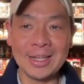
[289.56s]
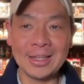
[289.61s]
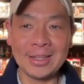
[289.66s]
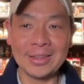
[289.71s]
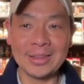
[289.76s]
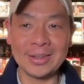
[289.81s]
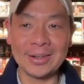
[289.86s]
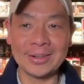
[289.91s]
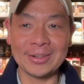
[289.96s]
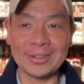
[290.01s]

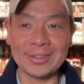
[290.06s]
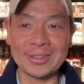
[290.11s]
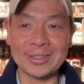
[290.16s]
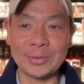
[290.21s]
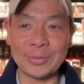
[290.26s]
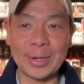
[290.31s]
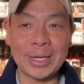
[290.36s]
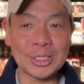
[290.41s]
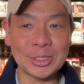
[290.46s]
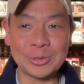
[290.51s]
There's
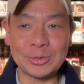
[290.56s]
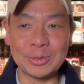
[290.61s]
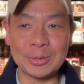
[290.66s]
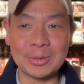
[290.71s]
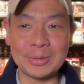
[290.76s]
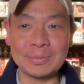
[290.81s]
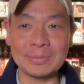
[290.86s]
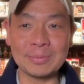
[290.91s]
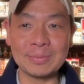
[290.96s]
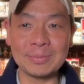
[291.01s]
a
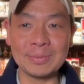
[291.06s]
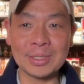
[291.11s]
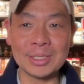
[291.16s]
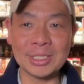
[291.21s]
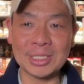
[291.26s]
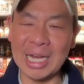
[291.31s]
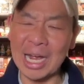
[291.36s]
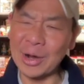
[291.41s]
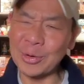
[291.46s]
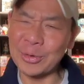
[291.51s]
restroom, a
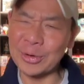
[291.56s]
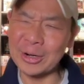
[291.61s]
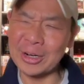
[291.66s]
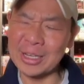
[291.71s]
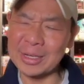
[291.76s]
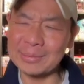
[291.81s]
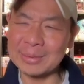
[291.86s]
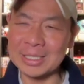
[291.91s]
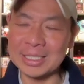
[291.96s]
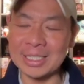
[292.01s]
shower,
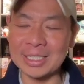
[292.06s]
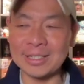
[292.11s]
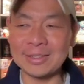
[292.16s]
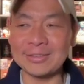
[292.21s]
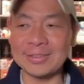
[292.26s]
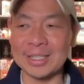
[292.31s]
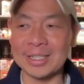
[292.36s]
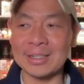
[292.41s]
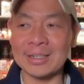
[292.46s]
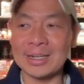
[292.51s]
I
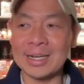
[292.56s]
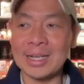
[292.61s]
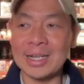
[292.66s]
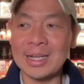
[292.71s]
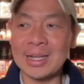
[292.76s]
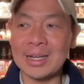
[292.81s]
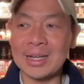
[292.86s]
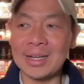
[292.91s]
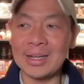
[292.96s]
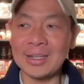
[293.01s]
believe, and
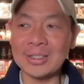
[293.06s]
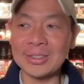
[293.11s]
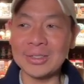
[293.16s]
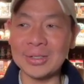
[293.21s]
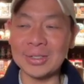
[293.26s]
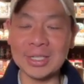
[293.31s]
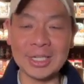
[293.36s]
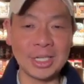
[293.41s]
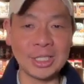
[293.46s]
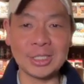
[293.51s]
also
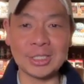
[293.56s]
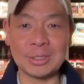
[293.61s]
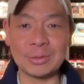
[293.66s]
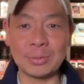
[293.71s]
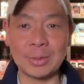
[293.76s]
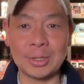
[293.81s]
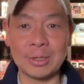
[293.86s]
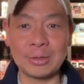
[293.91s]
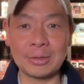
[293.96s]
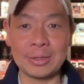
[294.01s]
a kitchen
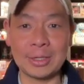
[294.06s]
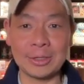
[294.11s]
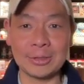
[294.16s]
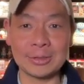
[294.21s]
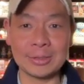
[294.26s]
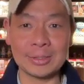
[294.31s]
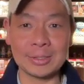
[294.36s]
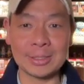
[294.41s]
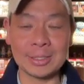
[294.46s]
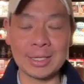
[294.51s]
where
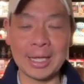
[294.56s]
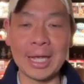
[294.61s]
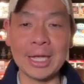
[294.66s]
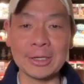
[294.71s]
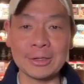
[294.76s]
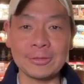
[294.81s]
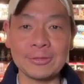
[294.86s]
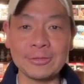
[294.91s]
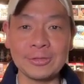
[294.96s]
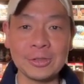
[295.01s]
there's
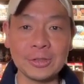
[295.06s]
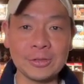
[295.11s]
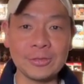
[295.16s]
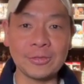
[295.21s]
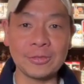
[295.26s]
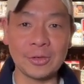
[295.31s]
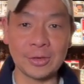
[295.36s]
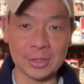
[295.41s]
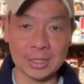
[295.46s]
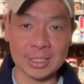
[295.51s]
catered food
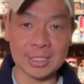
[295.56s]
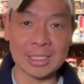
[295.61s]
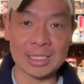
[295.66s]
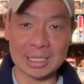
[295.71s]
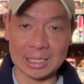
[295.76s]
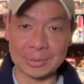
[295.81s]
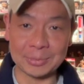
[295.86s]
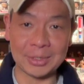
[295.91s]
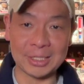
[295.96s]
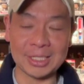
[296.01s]
for the
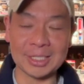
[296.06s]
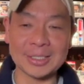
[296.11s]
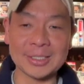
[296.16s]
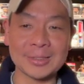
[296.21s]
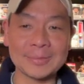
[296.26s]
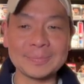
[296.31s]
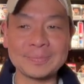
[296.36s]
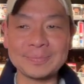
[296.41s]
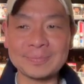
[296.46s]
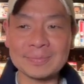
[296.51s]

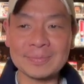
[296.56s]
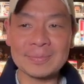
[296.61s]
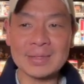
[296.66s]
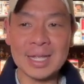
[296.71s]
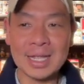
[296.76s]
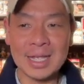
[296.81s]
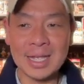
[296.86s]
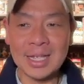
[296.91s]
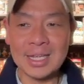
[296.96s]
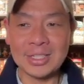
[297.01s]
celebrities.
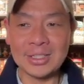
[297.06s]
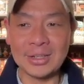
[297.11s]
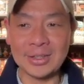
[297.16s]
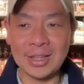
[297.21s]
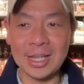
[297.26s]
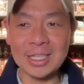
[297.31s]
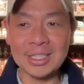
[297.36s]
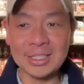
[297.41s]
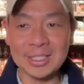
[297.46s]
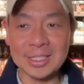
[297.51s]
So
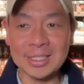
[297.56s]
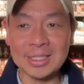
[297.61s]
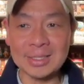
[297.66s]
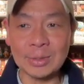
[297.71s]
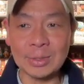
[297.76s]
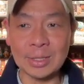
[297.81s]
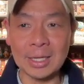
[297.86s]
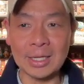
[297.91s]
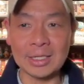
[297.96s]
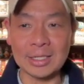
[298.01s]
that's just
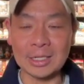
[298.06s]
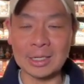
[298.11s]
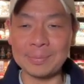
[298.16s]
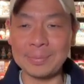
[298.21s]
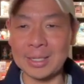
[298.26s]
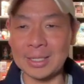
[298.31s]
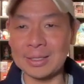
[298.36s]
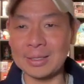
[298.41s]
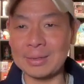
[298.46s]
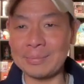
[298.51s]
a little
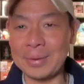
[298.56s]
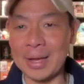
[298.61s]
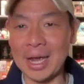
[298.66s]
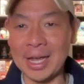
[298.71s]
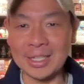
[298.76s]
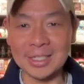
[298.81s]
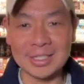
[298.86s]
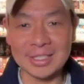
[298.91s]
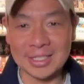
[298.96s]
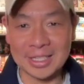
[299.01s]
bit
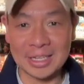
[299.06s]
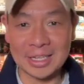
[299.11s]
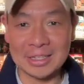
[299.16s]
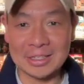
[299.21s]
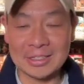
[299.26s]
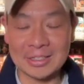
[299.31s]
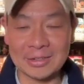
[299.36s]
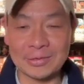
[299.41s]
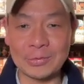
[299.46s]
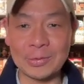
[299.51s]
behind the
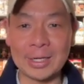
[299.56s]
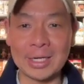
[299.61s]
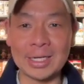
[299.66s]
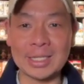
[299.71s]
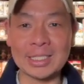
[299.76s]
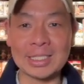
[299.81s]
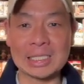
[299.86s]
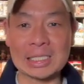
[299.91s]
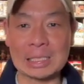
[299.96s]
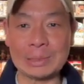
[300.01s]
scenes of what a
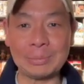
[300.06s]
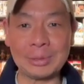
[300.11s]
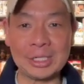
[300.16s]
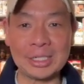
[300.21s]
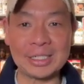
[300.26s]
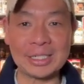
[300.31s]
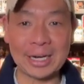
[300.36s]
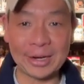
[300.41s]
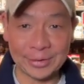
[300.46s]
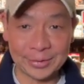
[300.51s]
celebrity
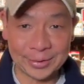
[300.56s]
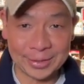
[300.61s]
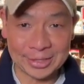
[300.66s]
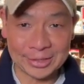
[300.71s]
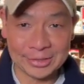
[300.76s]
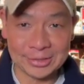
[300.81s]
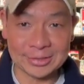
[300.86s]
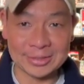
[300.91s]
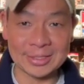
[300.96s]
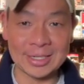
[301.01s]

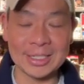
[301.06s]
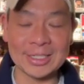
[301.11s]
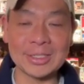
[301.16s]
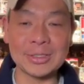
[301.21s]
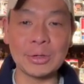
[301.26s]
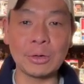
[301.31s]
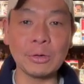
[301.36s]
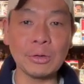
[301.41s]
narrator does go